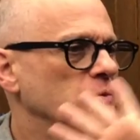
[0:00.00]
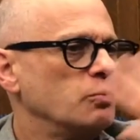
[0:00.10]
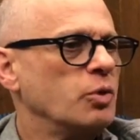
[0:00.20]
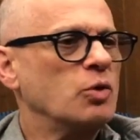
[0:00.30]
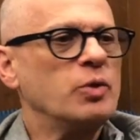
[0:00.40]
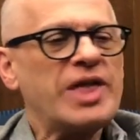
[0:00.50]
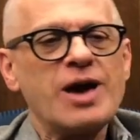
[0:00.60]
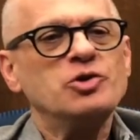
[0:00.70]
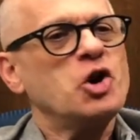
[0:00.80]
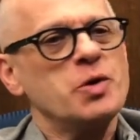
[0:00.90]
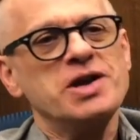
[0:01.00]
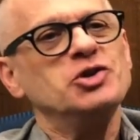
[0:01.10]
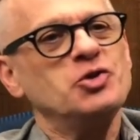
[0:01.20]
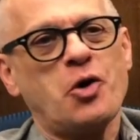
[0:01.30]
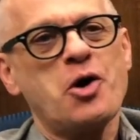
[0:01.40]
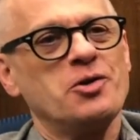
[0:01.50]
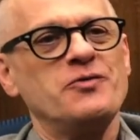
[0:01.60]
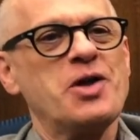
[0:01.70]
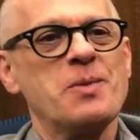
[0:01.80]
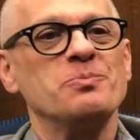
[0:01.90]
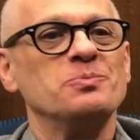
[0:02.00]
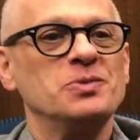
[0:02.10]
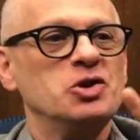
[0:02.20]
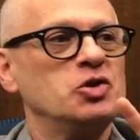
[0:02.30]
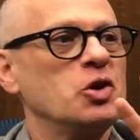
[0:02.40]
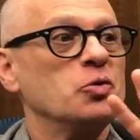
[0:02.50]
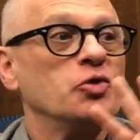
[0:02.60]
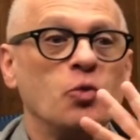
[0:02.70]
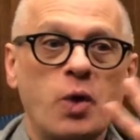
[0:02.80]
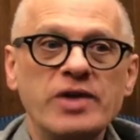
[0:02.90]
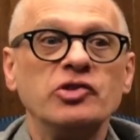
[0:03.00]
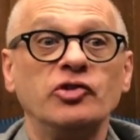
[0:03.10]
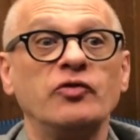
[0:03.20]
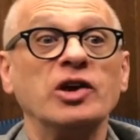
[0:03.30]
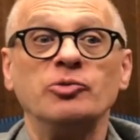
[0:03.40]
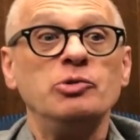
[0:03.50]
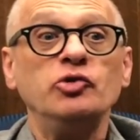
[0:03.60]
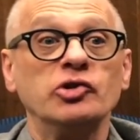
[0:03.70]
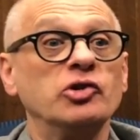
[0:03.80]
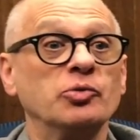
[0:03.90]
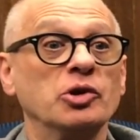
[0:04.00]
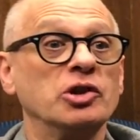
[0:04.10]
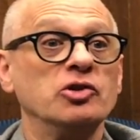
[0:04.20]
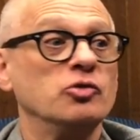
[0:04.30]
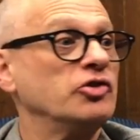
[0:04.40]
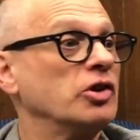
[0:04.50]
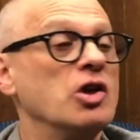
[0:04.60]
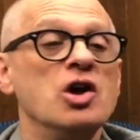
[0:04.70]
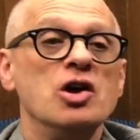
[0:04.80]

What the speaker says: without going into all of them, you know, the way this affects music is really interesting.